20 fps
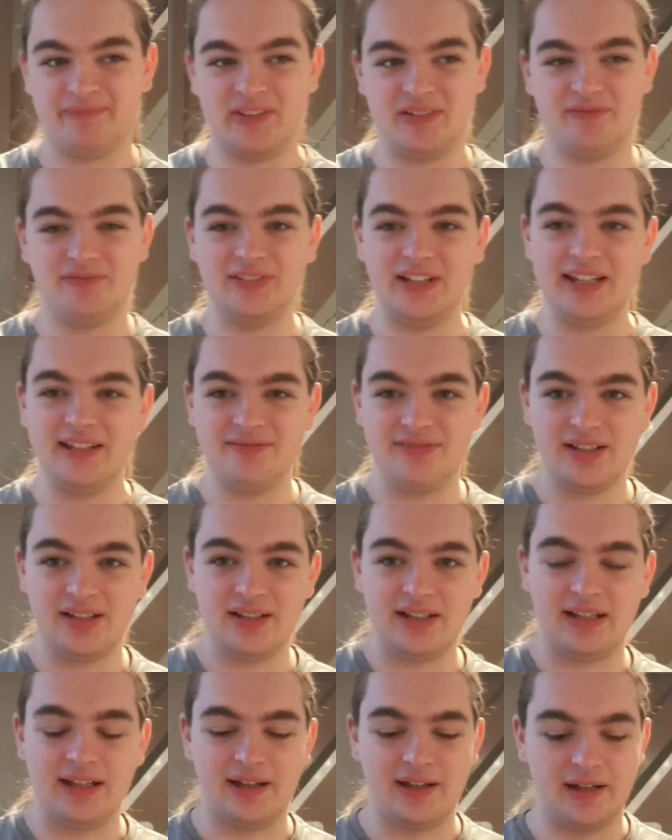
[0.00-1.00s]
flavour,
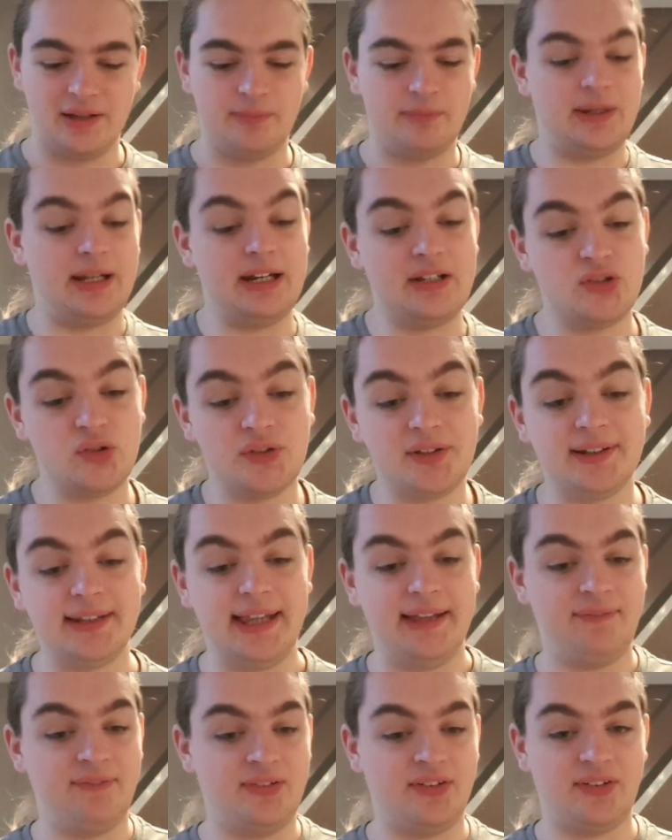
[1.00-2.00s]
and it just
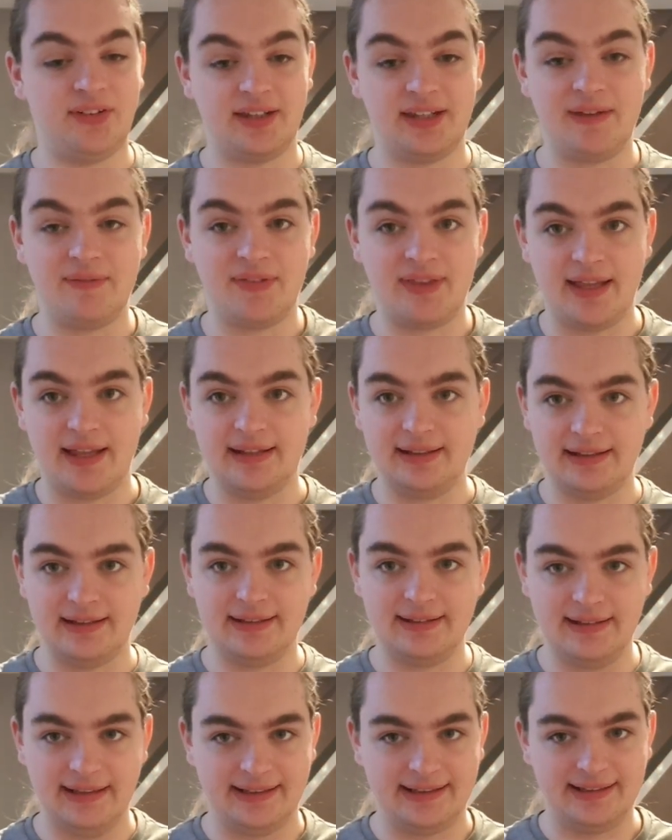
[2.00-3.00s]
lifts, gives that
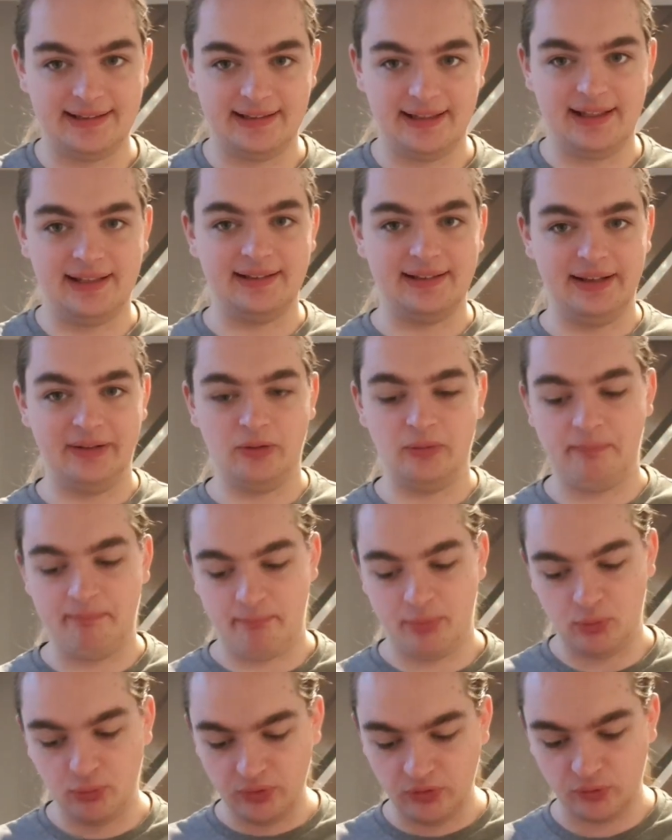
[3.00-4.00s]
like a little
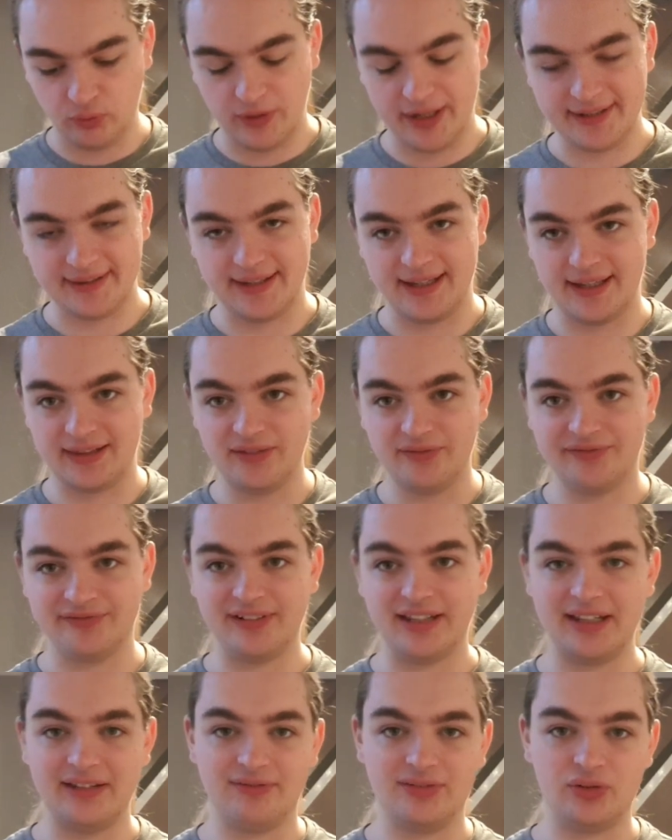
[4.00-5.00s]
boost right at the end of
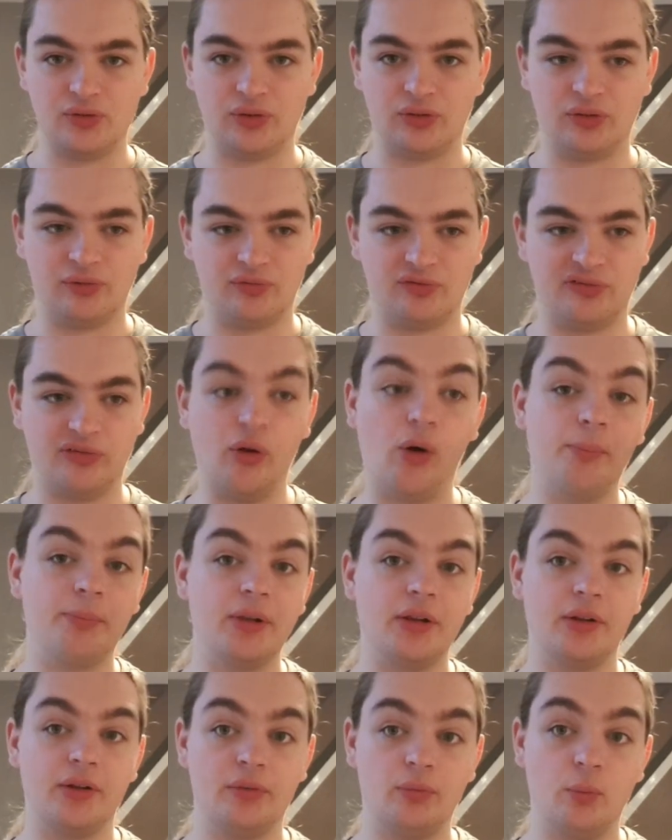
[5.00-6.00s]
flavour, just from
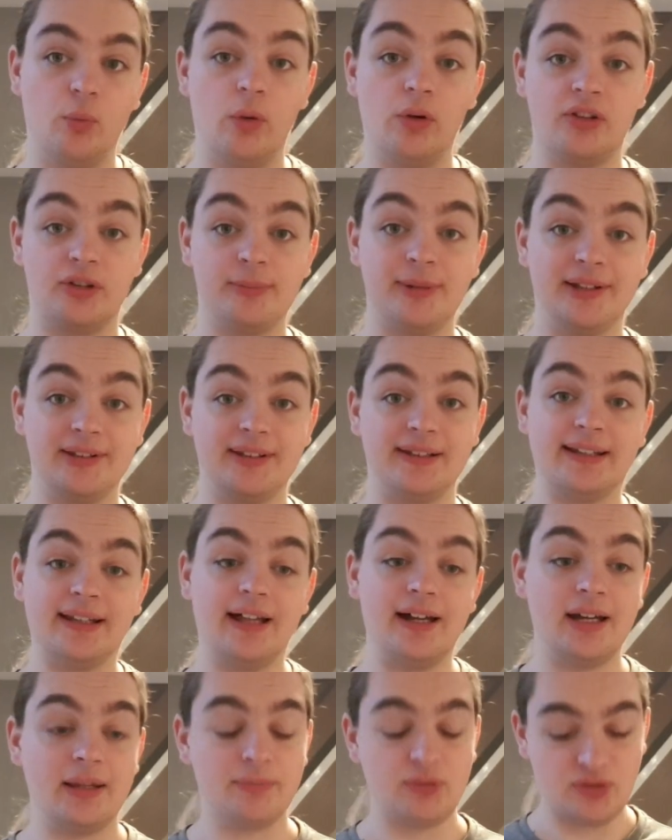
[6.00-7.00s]
the watermelon and
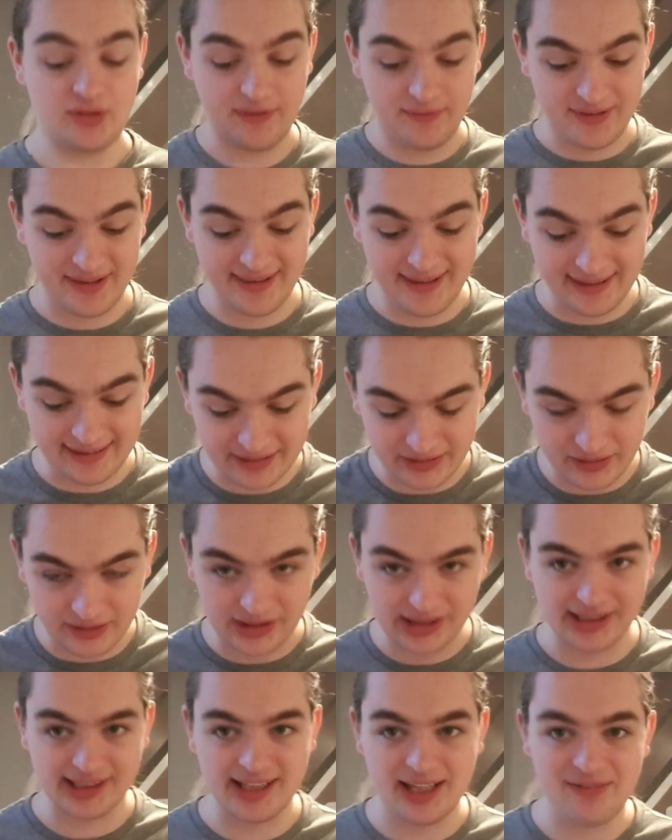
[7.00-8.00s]
lime, just gives it that little
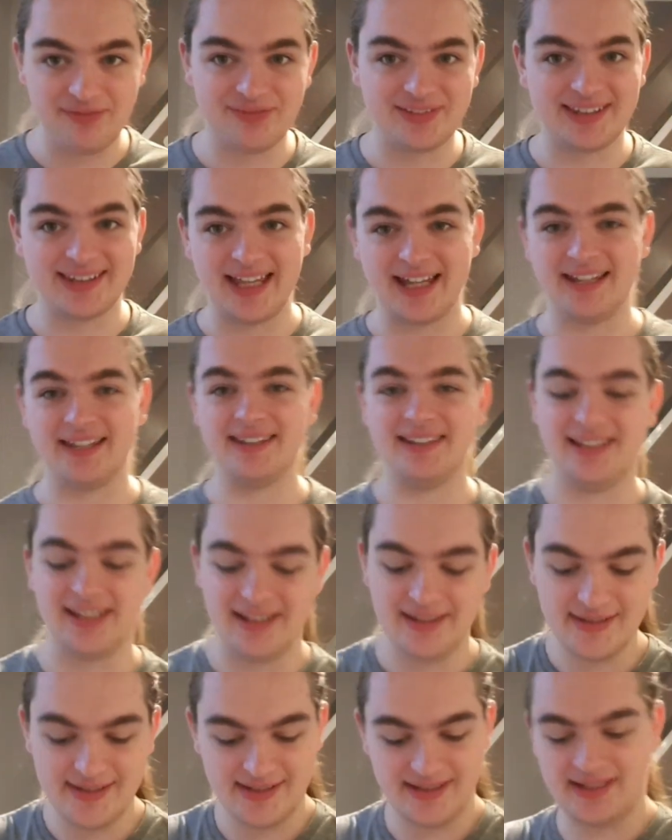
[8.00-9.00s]
lift that it
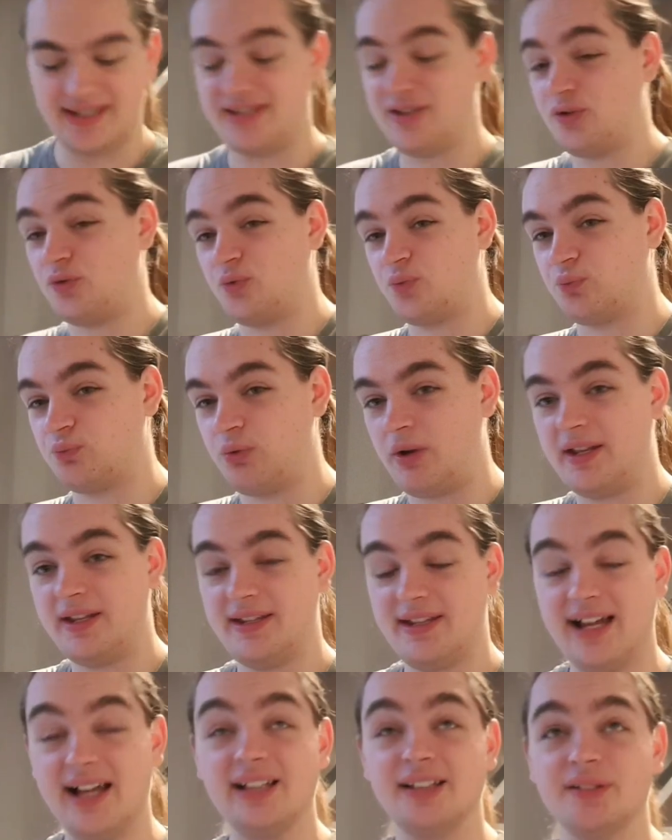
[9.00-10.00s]
needs, and it's great.
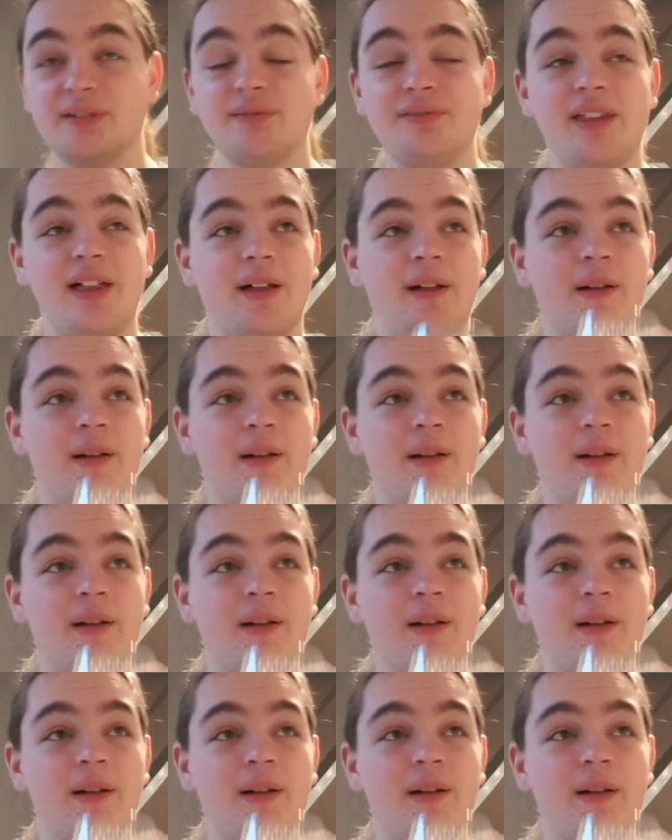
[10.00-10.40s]
I love